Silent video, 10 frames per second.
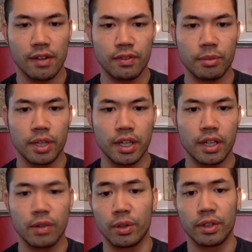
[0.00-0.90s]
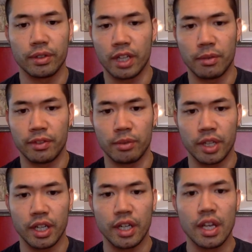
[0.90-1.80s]
from a cut or coming from a
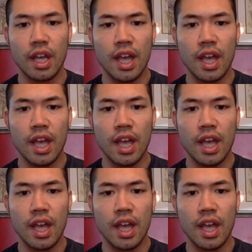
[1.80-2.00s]
cut.